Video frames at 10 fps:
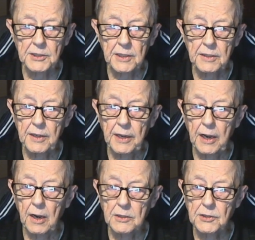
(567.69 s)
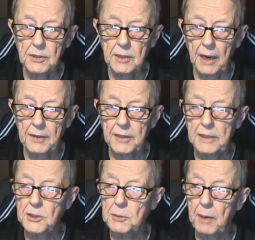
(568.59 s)
and he also got
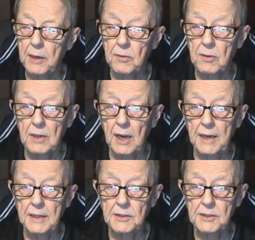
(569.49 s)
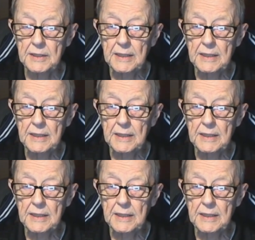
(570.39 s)
these spectral lines